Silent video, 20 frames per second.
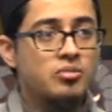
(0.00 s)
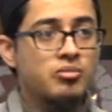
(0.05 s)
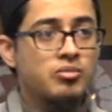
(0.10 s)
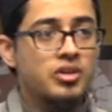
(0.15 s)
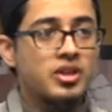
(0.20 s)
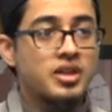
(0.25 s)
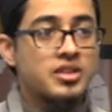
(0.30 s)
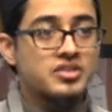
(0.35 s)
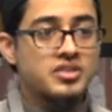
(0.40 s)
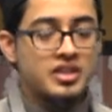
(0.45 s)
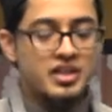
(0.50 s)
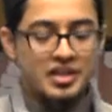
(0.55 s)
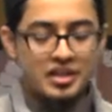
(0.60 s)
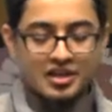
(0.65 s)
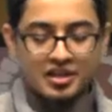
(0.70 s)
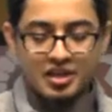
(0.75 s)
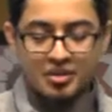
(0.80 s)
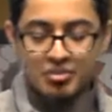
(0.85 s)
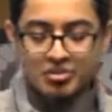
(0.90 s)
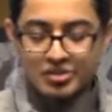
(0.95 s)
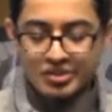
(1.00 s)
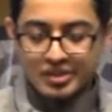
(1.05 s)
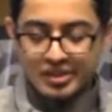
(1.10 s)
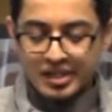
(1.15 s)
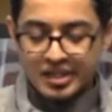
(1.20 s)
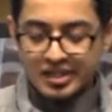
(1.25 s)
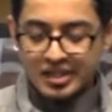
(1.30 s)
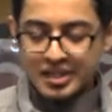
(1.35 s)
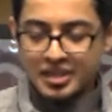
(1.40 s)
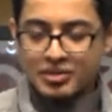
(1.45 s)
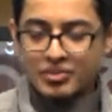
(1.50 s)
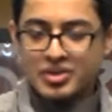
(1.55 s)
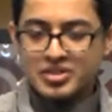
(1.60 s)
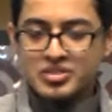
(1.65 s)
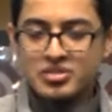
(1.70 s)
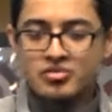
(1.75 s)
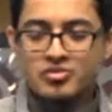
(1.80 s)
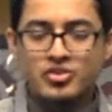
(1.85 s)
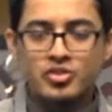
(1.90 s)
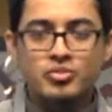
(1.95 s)
Maulana Zakariya rahmatullah alayhi, he writes
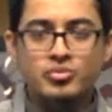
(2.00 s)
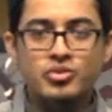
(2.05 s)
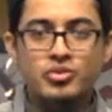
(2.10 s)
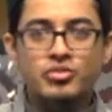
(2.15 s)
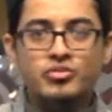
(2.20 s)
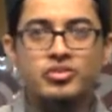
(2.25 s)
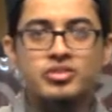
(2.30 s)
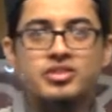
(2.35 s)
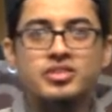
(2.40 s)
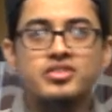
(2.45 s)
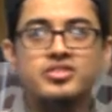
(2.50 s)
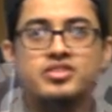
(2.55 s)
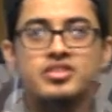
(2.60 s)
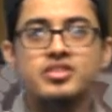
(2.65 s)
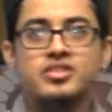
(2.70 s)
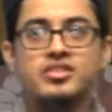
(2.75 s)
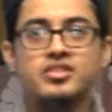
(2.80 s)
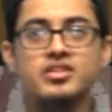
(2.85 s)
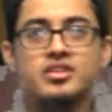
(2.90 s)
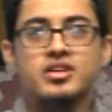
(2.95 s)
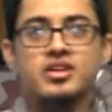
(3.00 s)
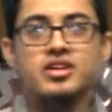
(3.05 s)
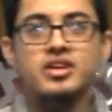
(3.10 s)
a very beautiful incident.